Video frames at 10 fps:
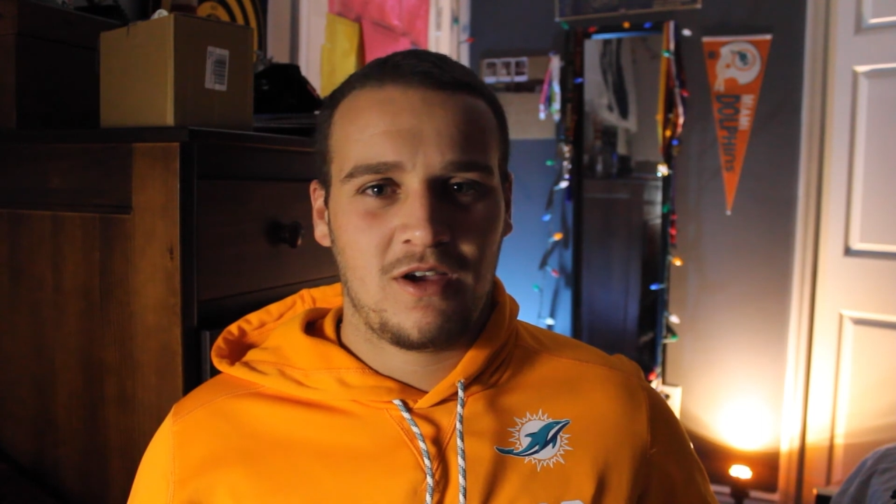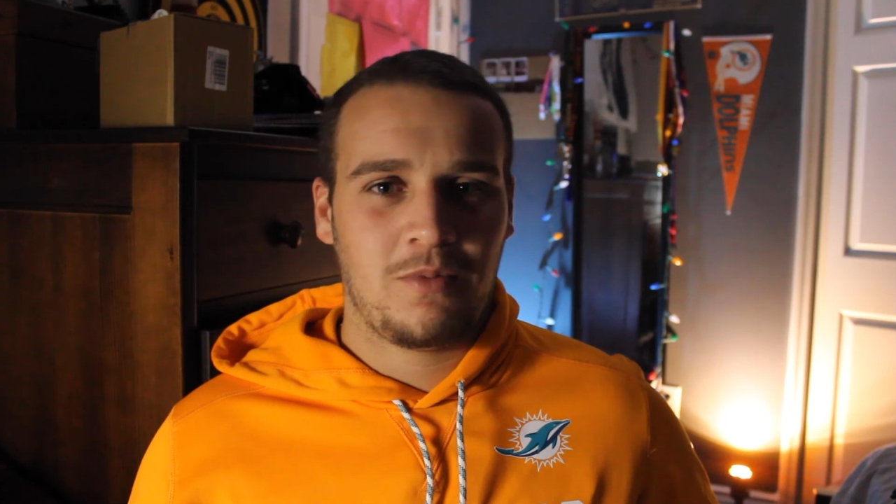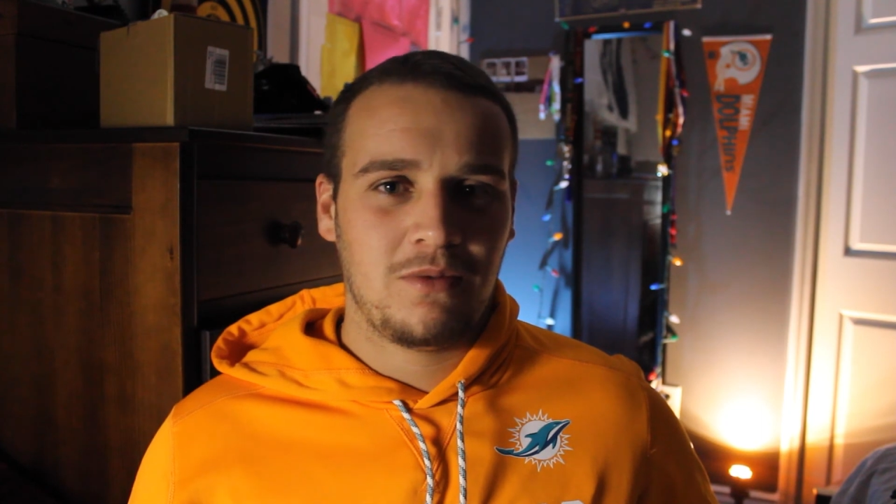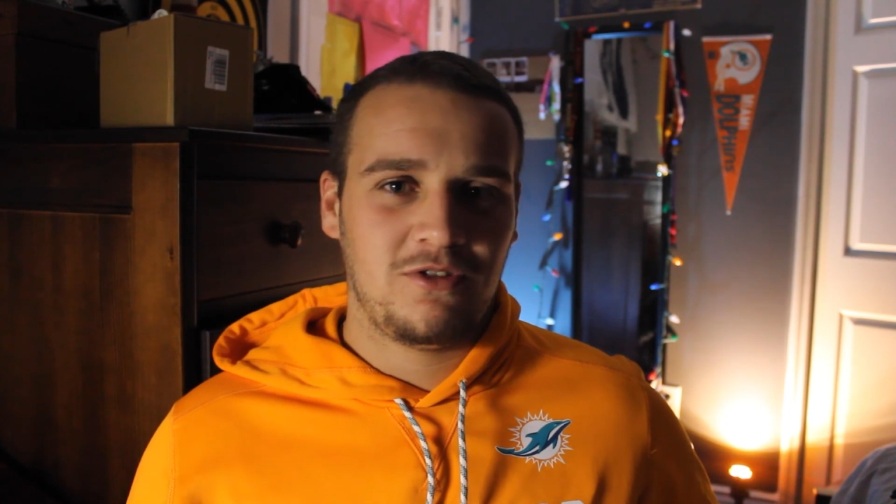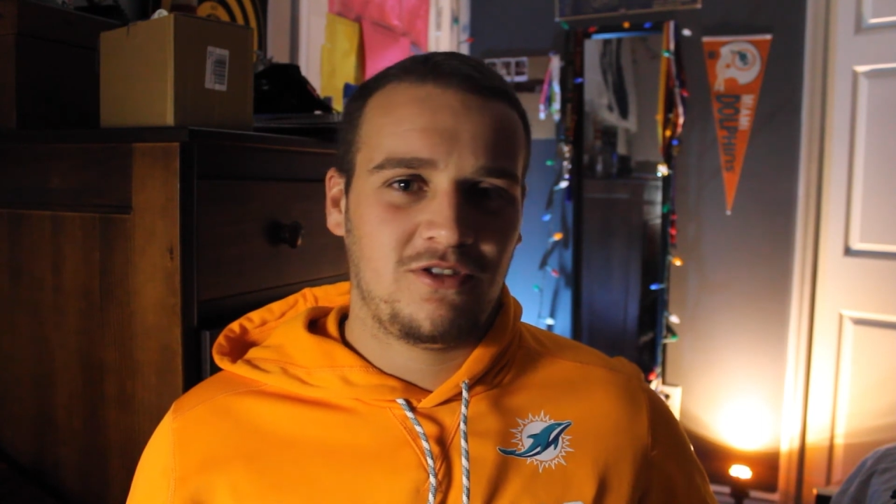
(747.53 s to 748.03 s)
I'll
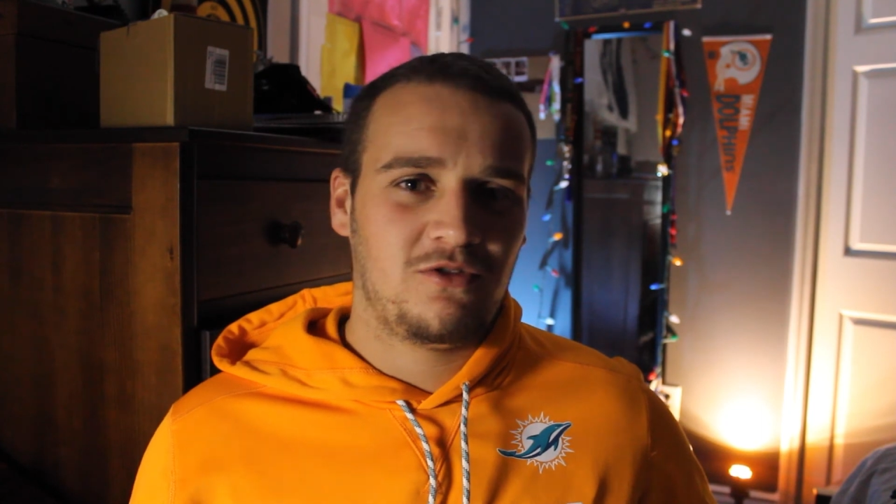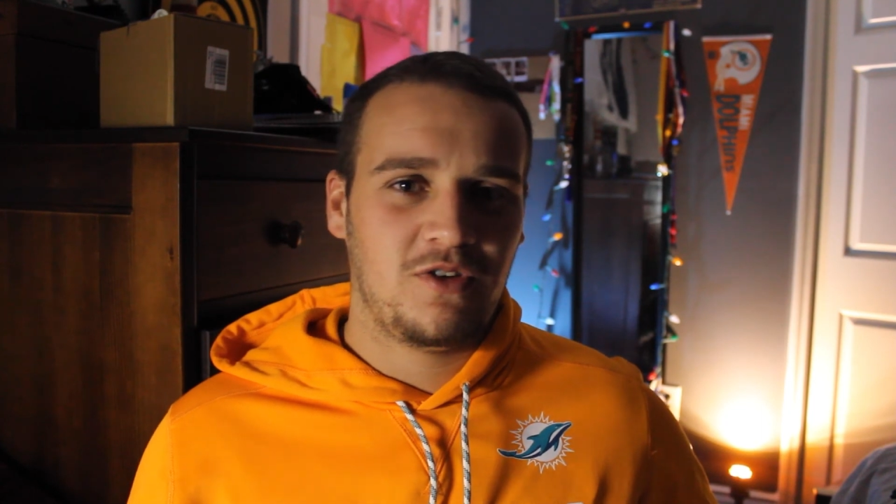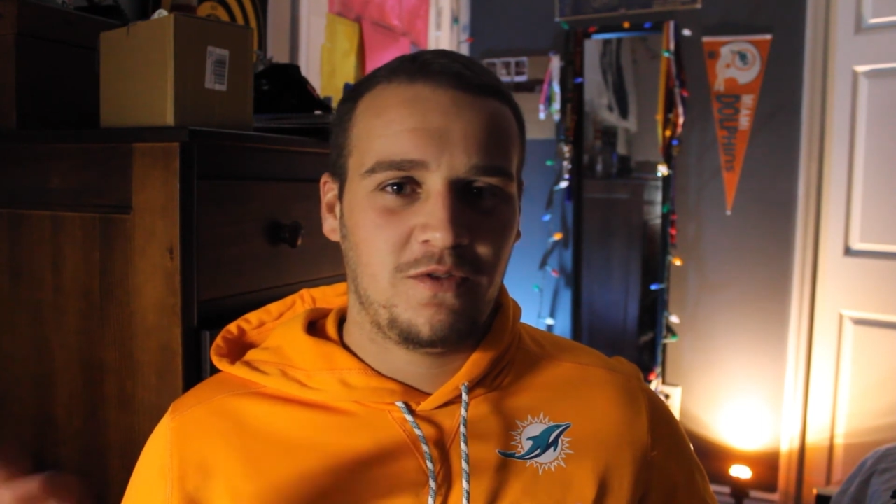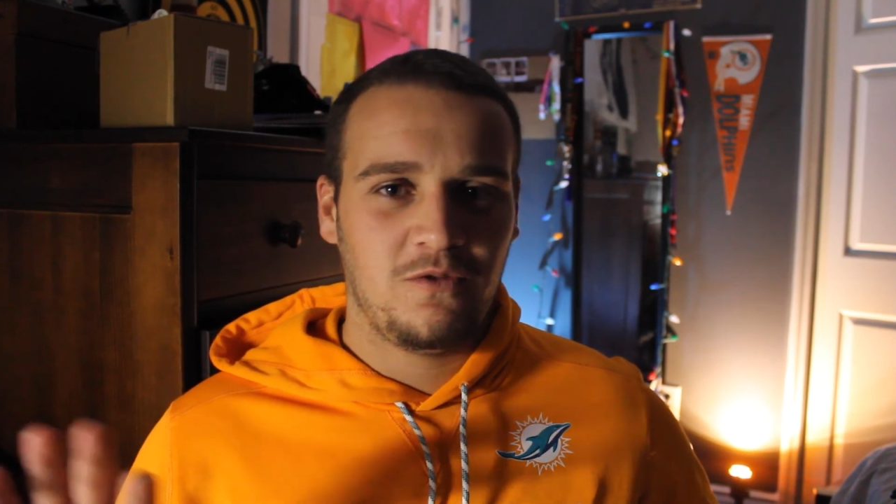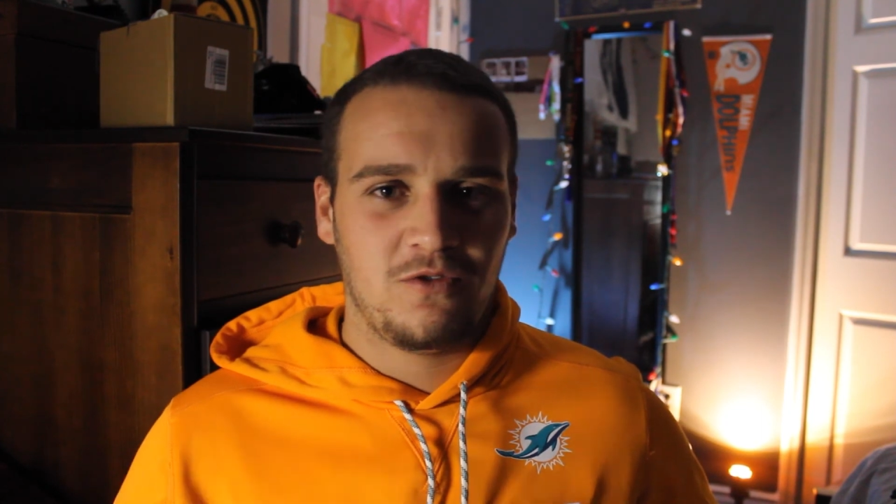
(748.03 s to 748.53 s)
probably just
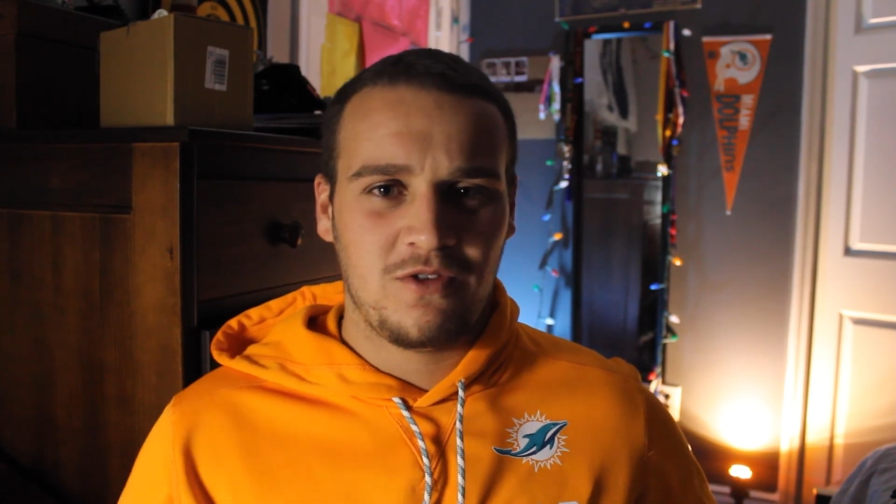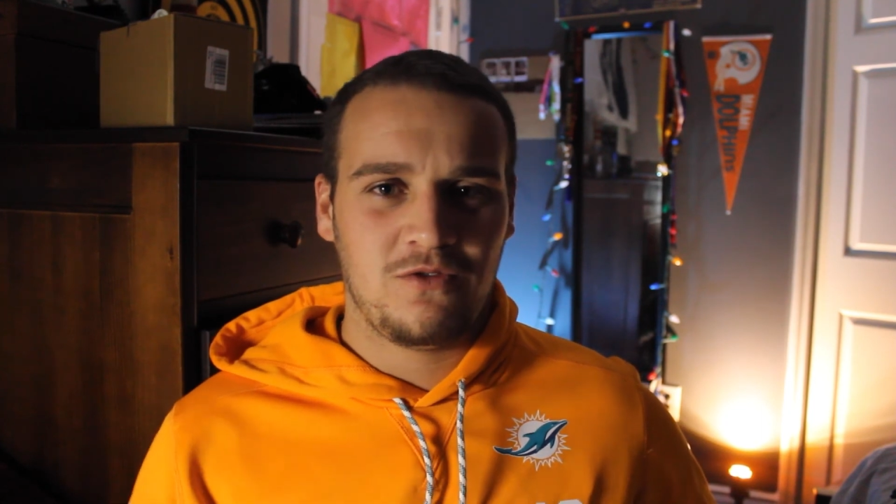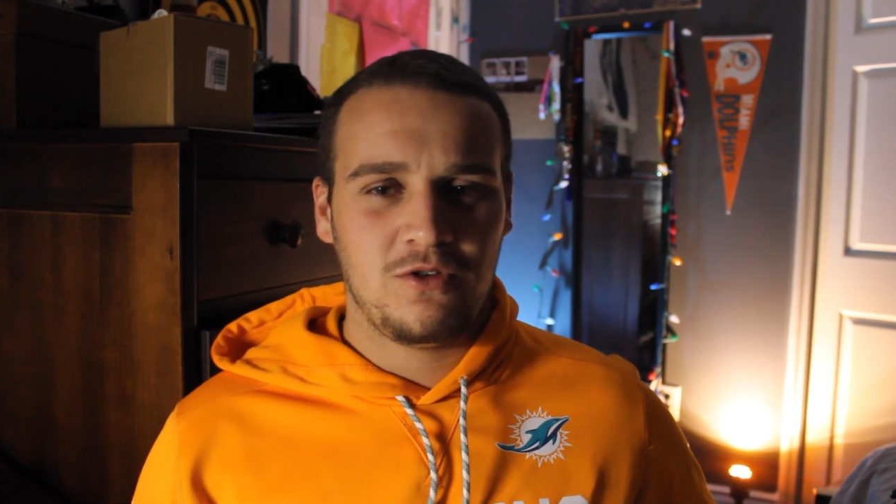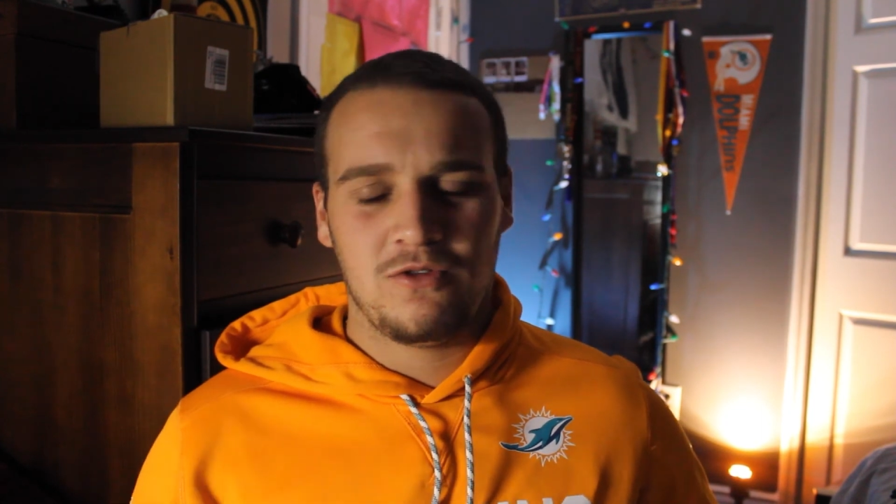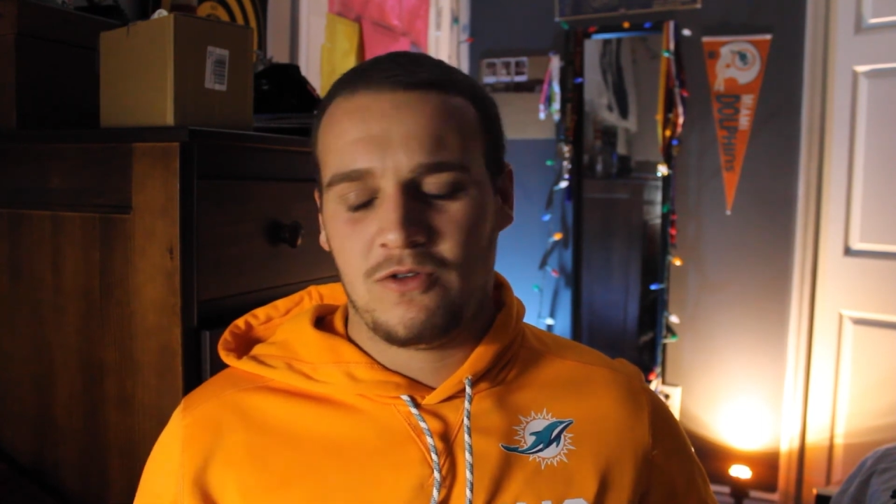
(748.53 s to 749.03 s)

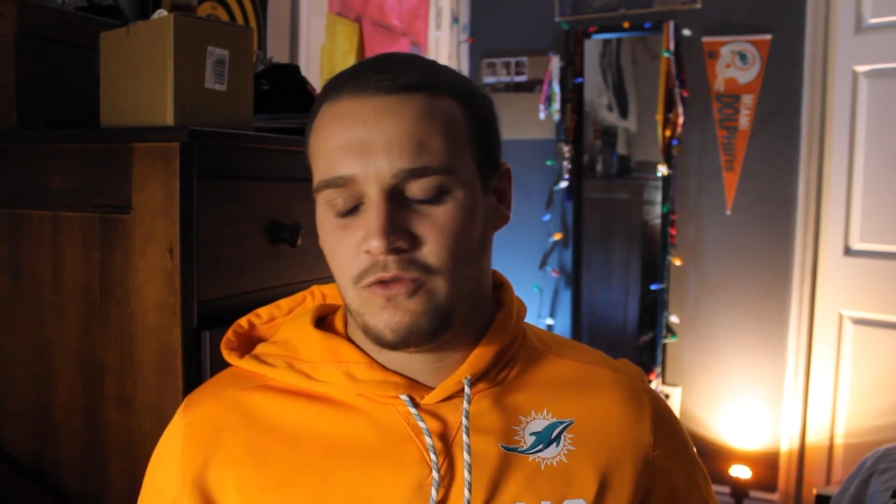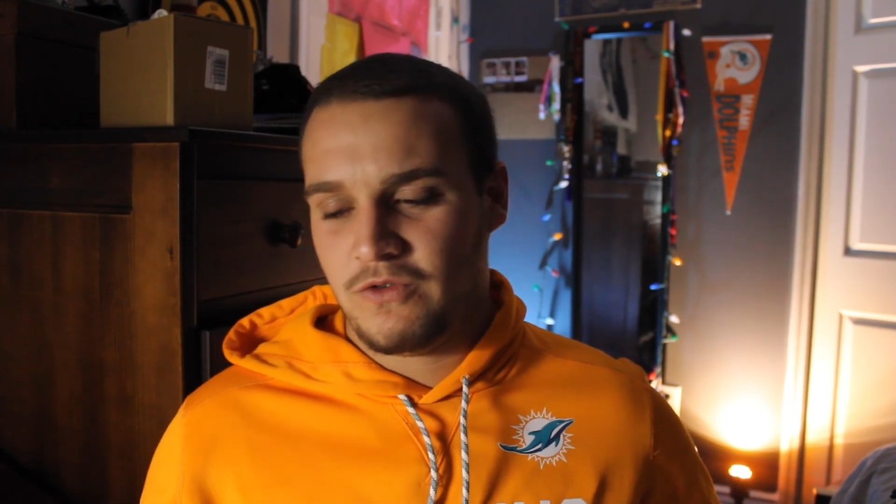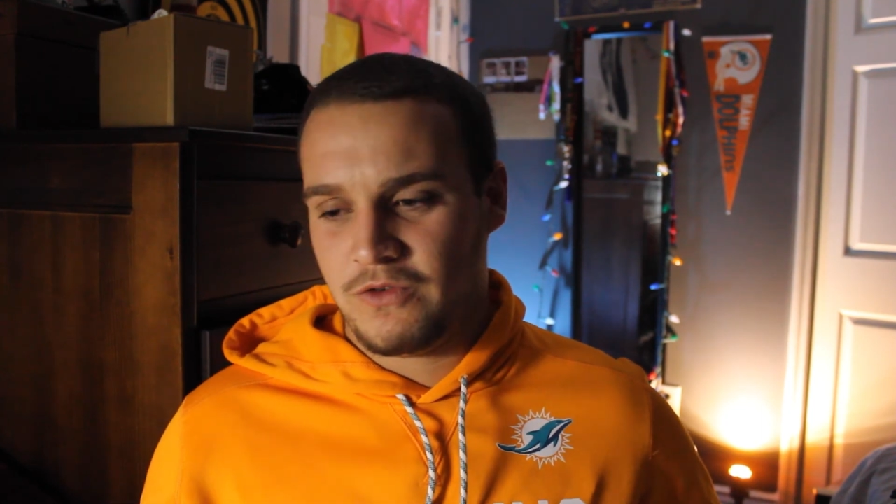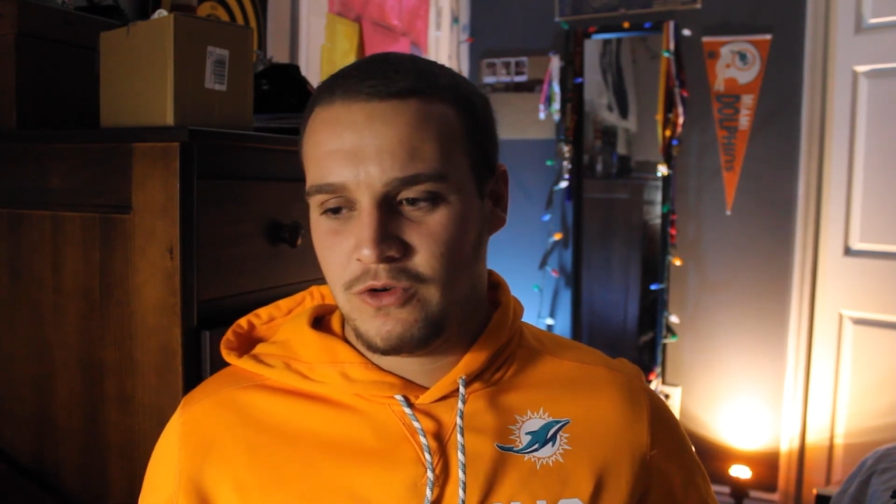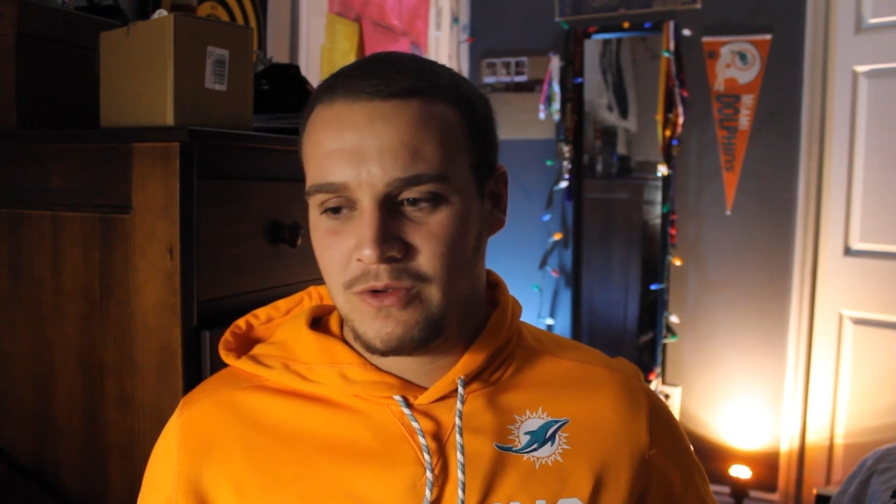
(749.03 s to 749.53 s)

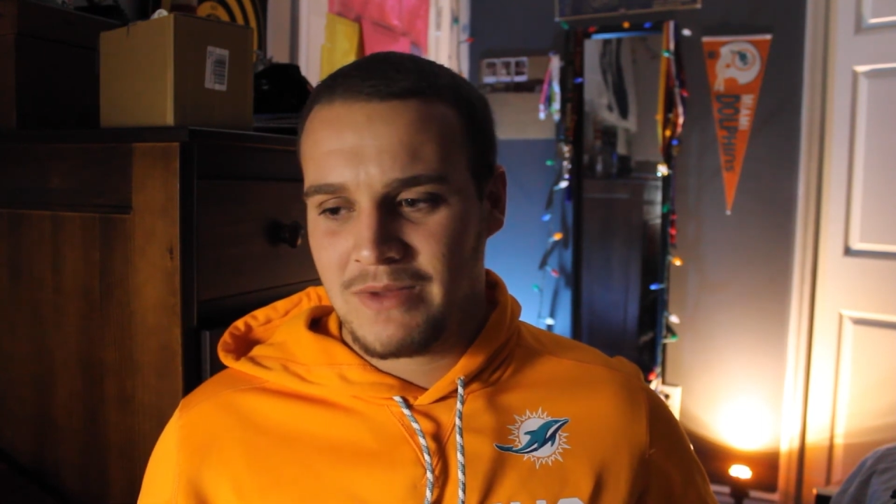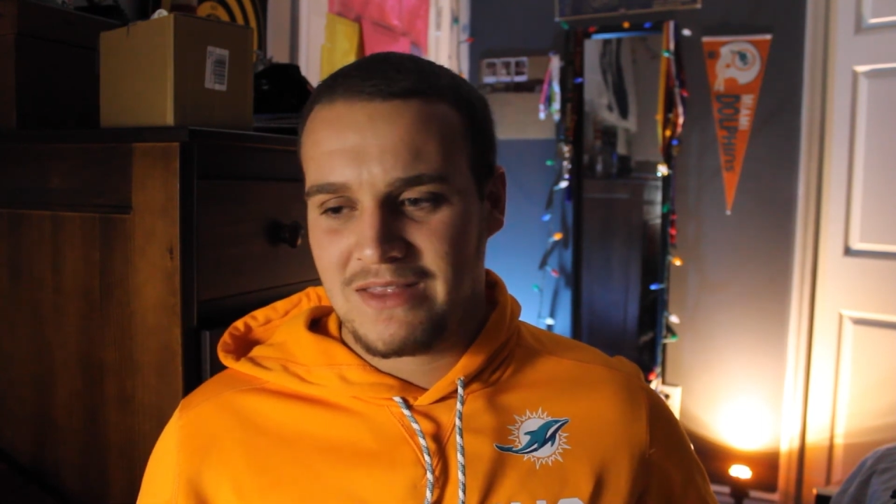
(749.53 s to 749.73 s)
review them